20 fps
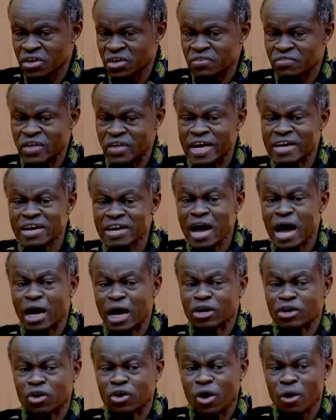then a
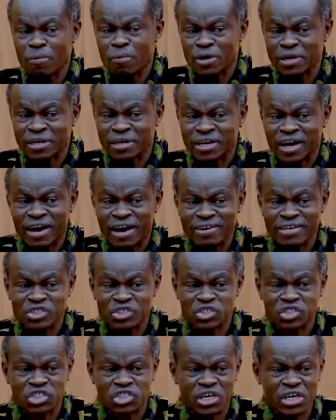common
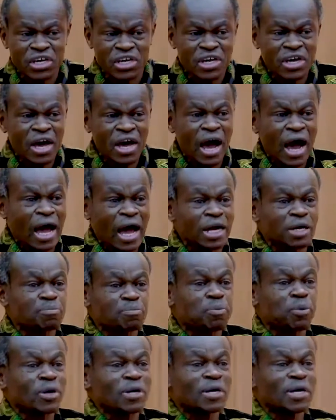currency, and
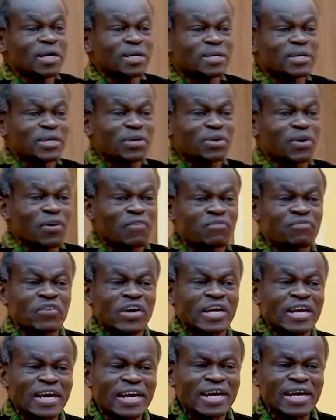political
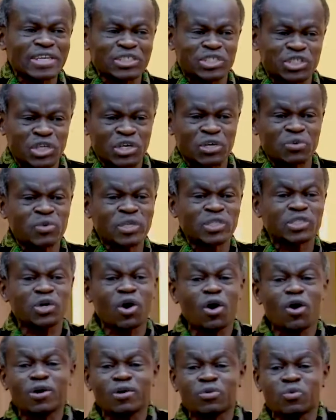federation, which
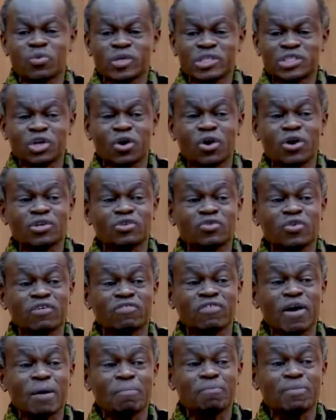ought to
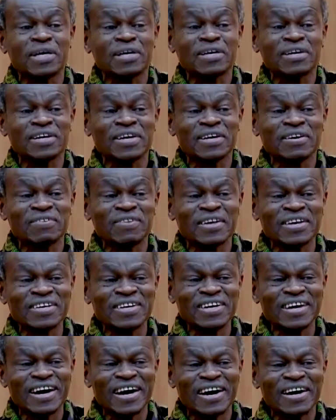have happened in the
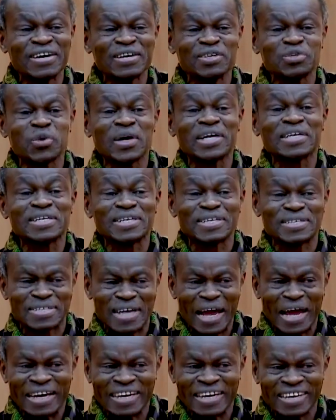year
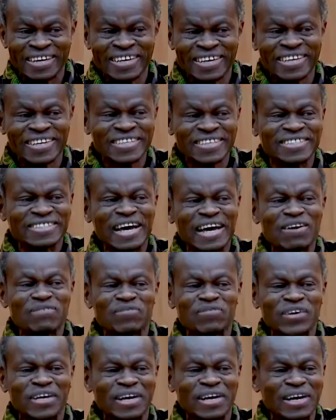2010. East
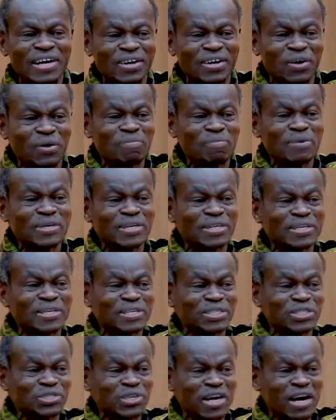Africa
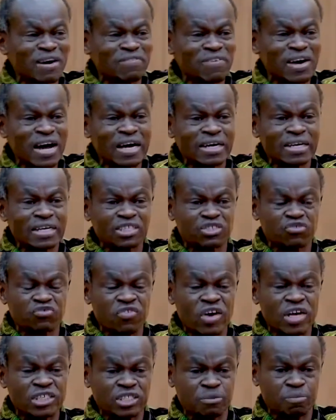Community should have had its
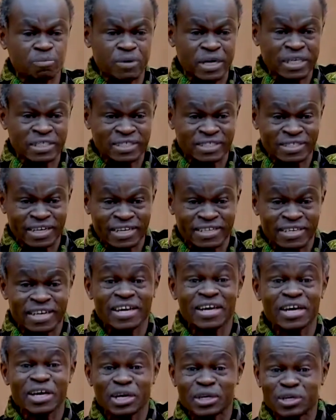first president
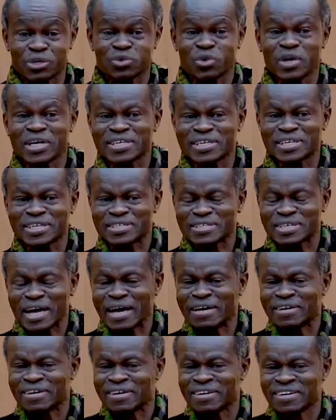in
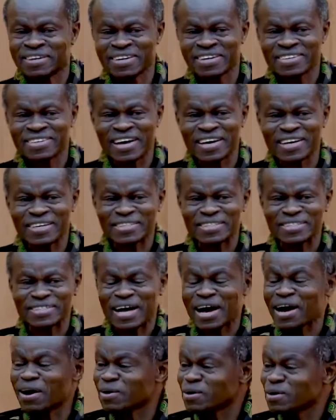2010. That is
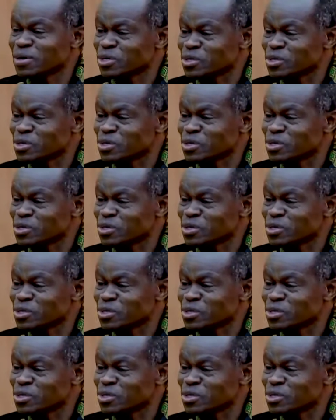now